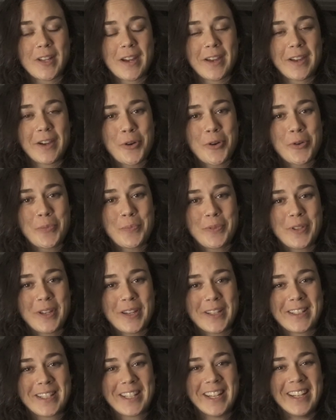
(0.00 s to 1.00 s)
I hope
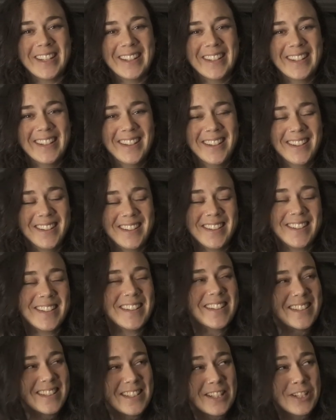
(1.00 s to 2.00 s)
that
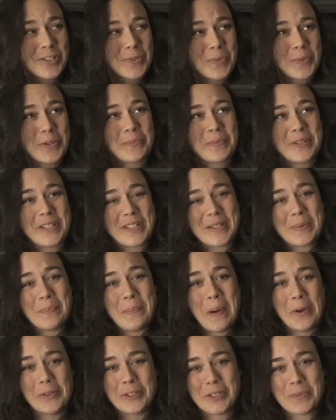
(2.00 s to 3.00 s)
this will be
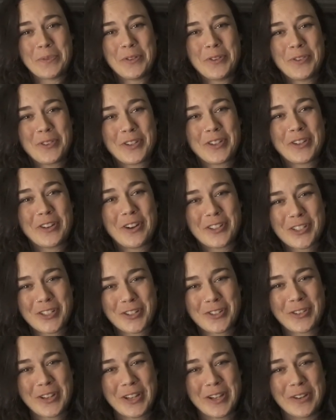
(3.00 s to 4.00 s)
somehow smoother in
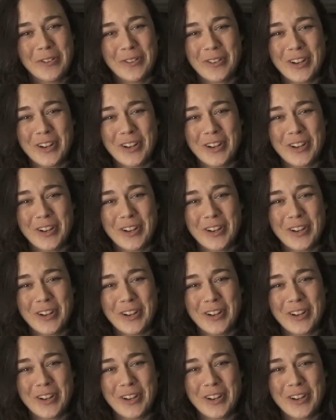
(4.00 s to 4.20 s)
Austria,